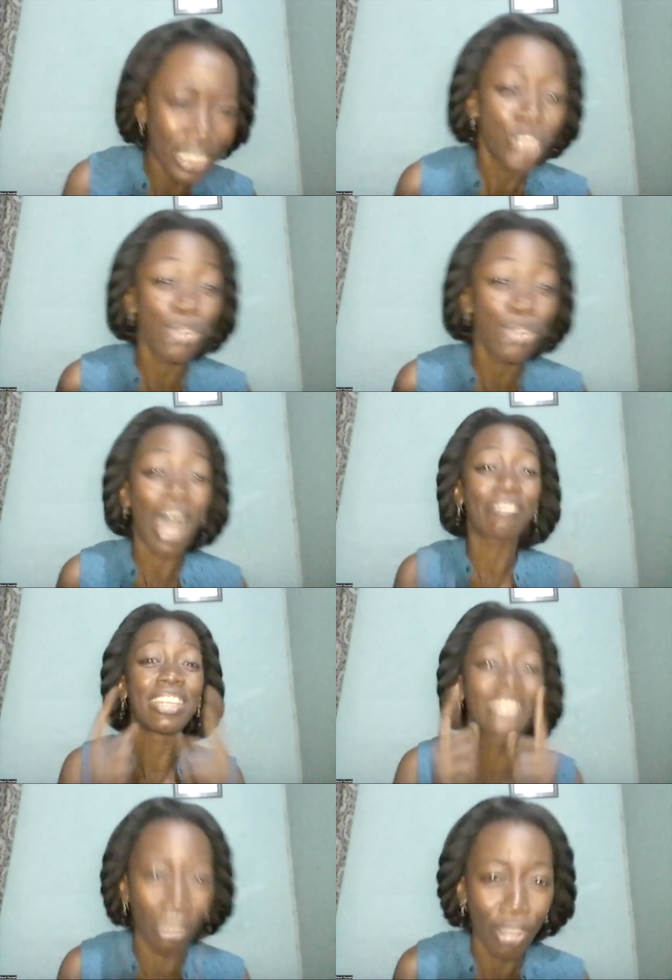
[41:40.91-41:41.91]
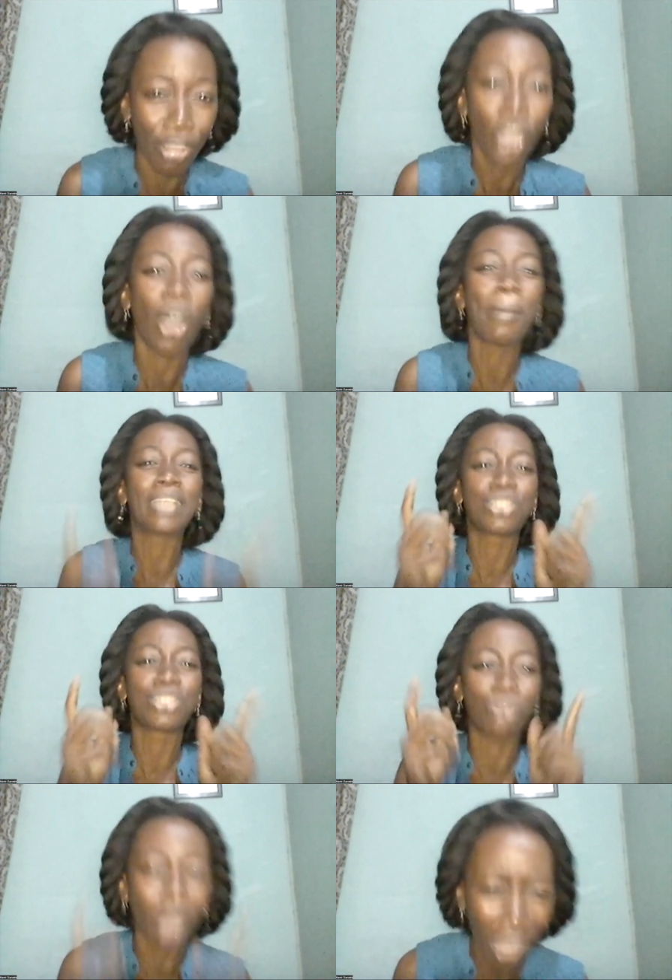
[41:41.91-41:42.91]
You have enough. Come as you
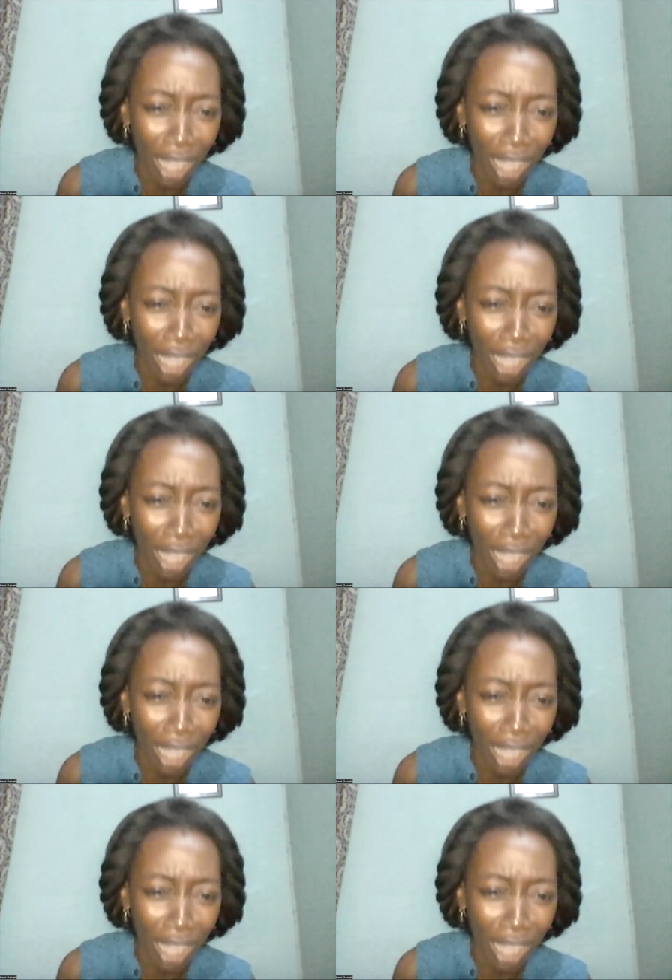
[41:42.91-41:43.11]
are.